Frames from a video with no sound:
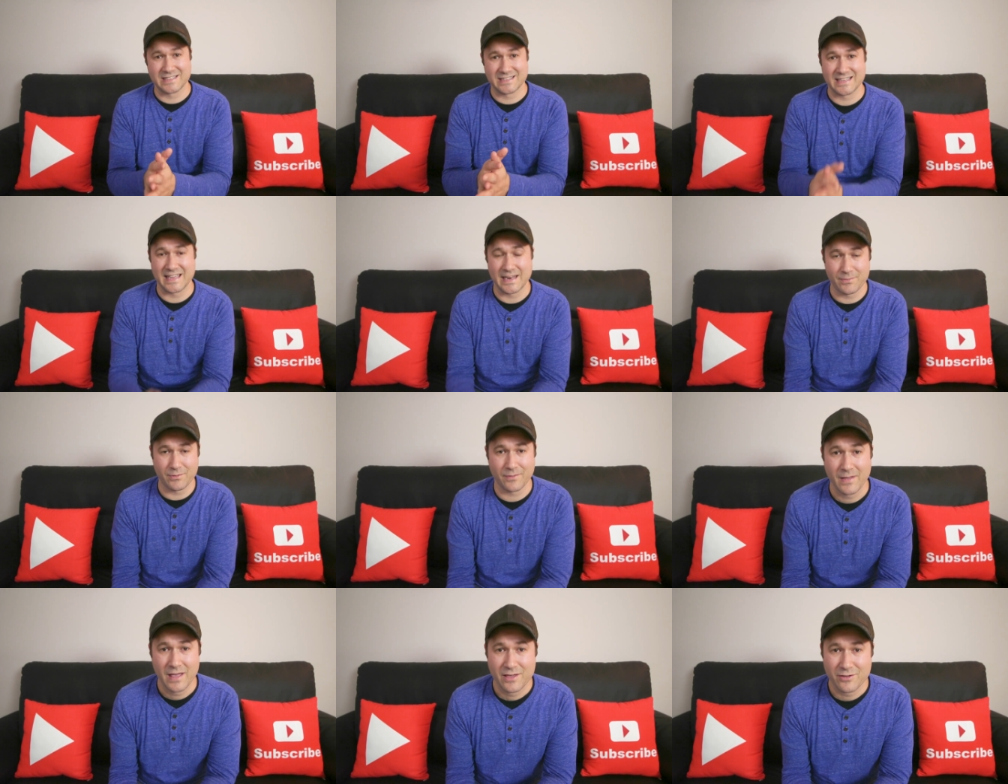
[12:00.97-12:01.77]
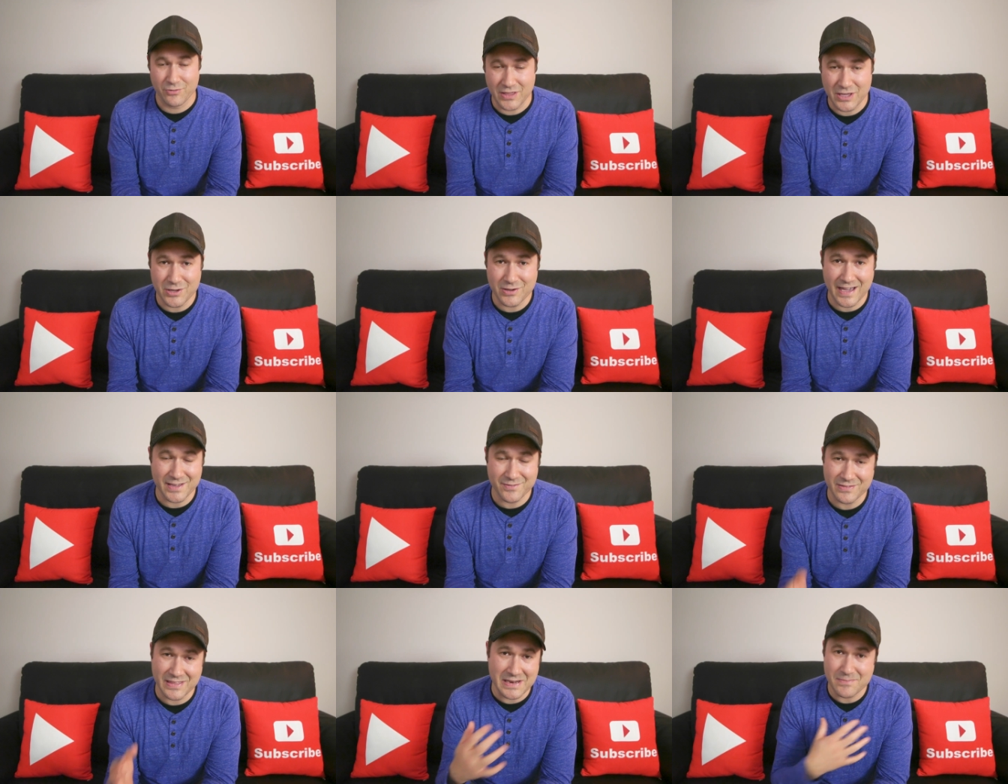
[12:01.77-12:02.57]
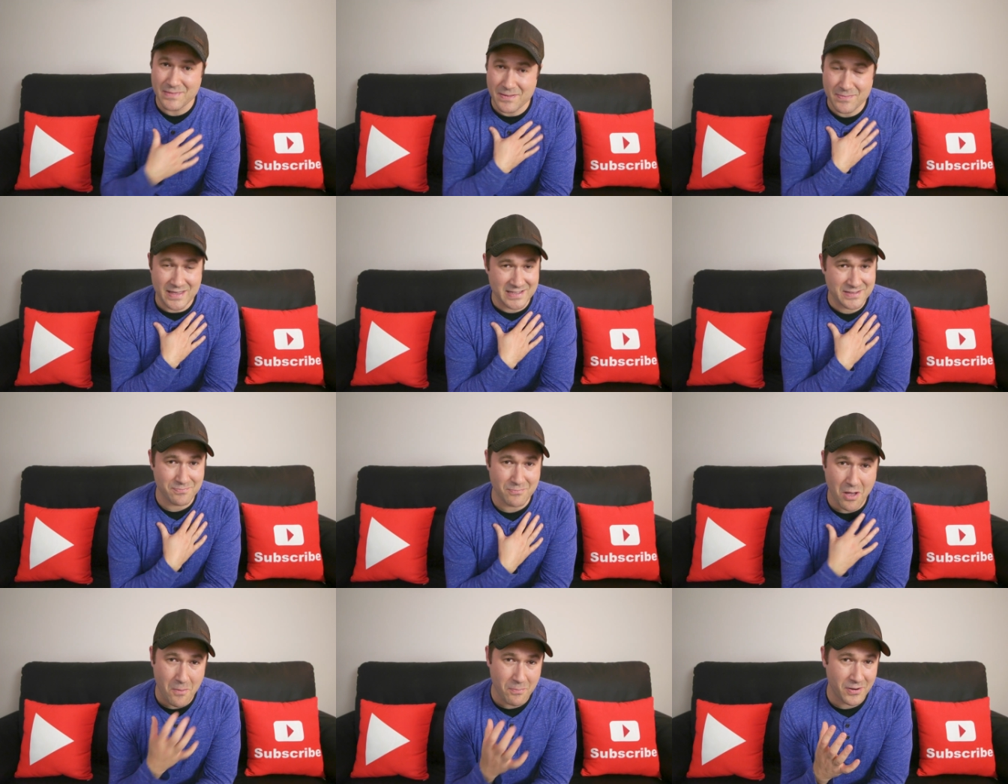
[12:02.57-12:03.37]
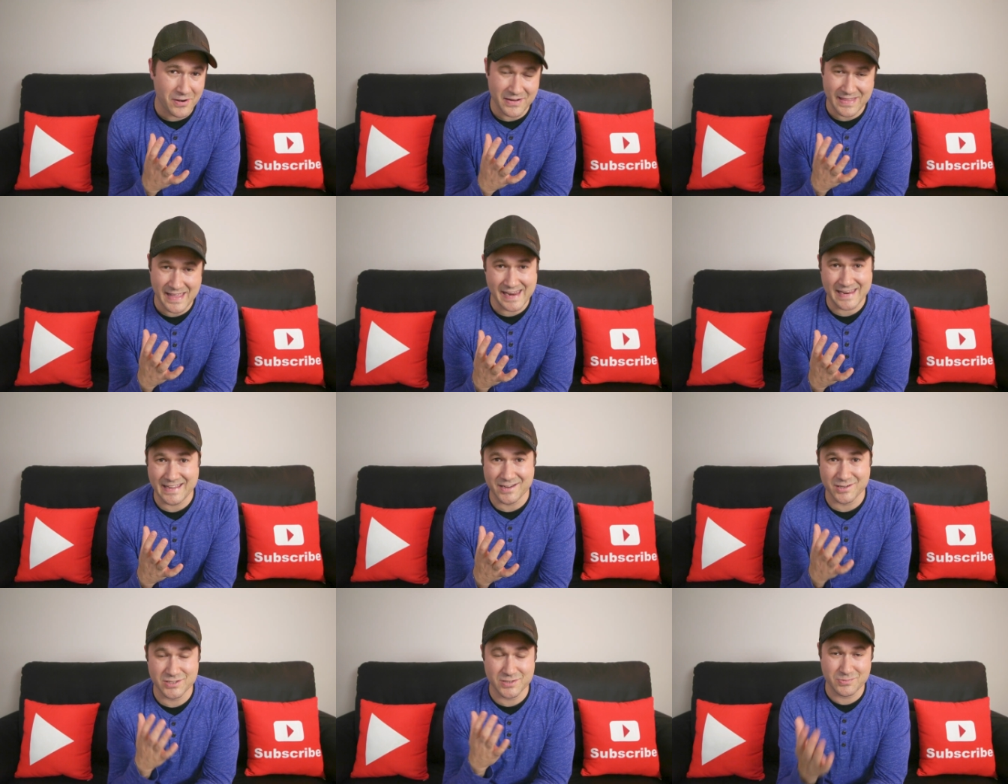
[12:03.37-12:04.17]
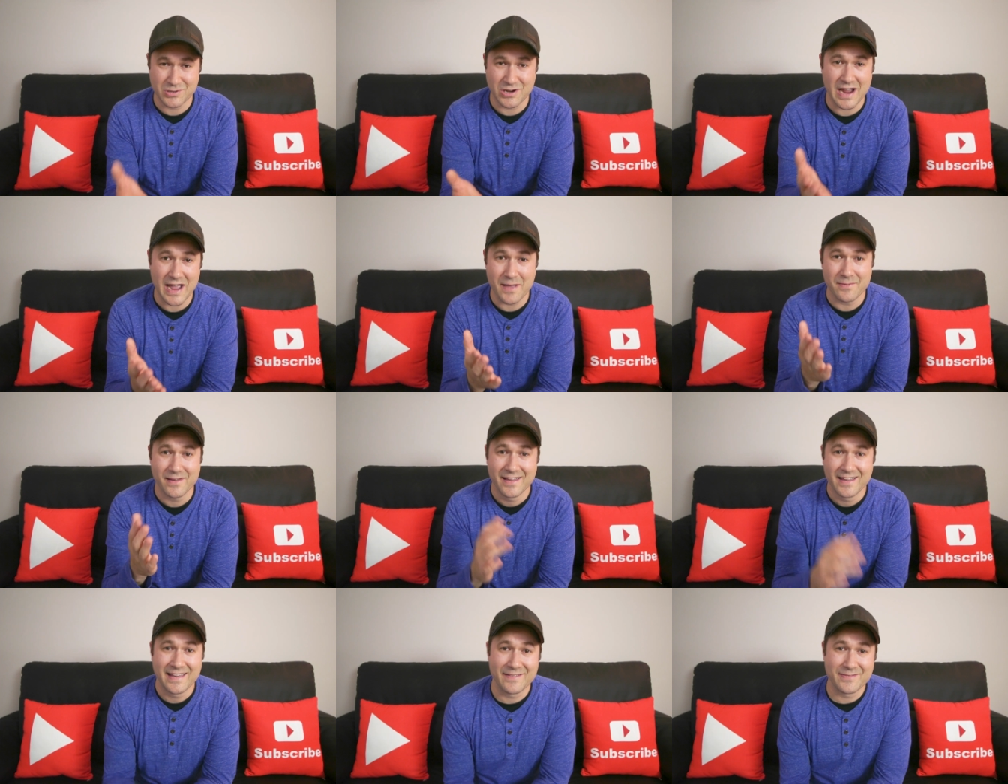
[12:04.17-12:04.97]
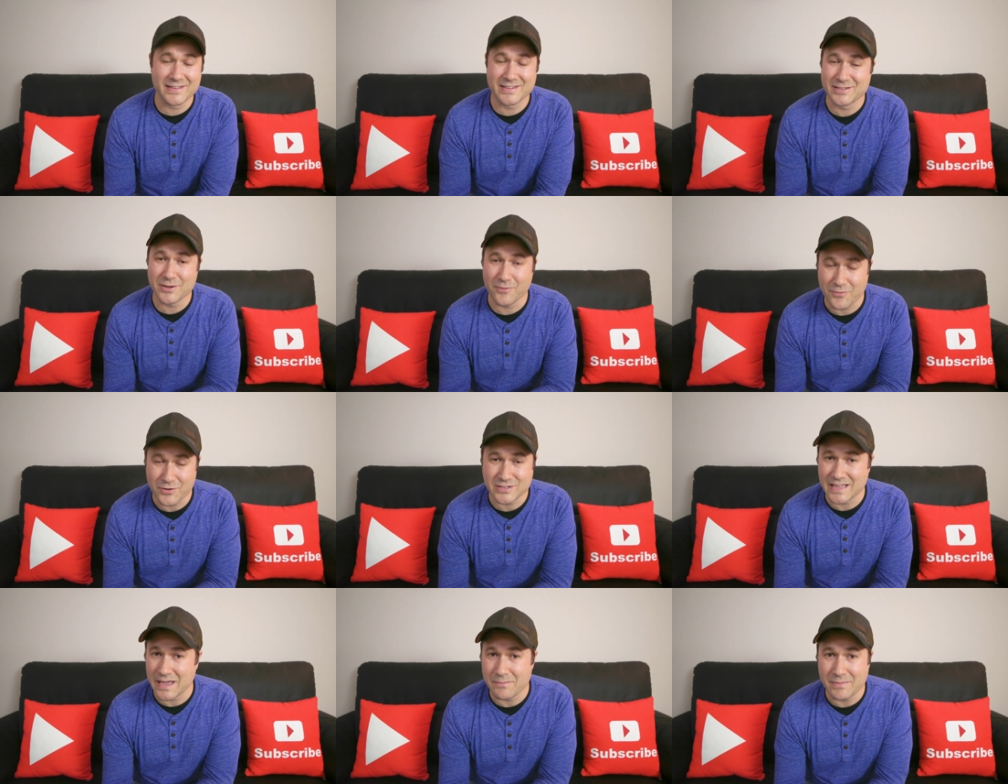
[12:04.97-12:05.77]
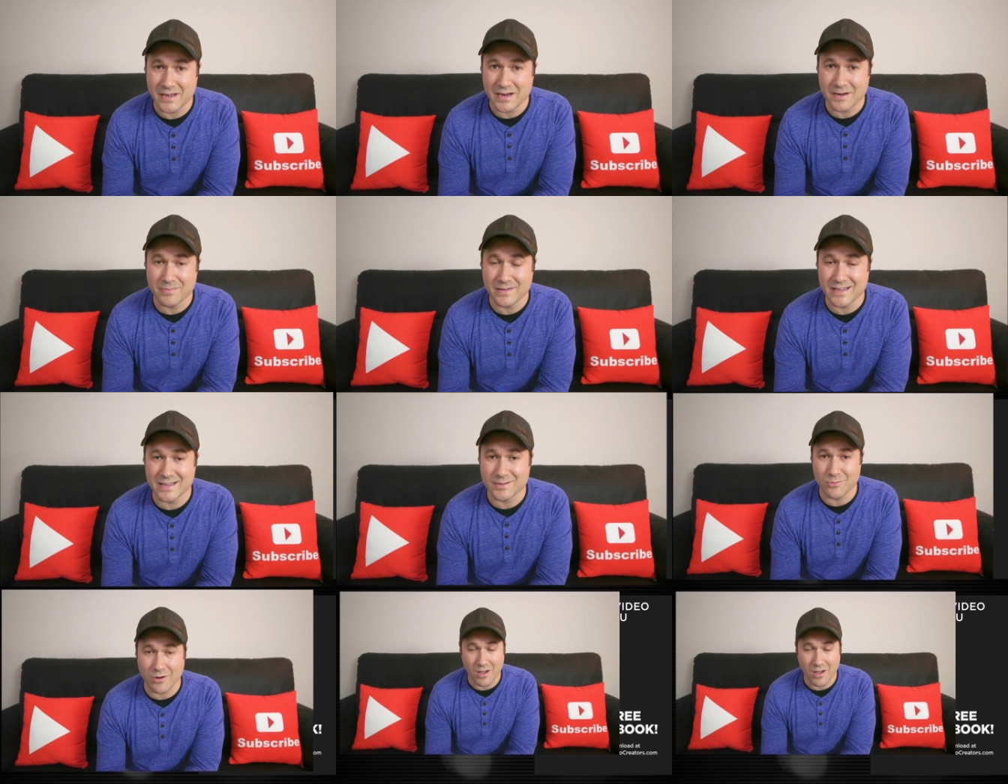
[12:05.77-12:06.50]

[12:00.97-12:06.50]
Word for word: sustainable. So thank you guys for letting me be a small part of that here. Subscribe if this is your first time here because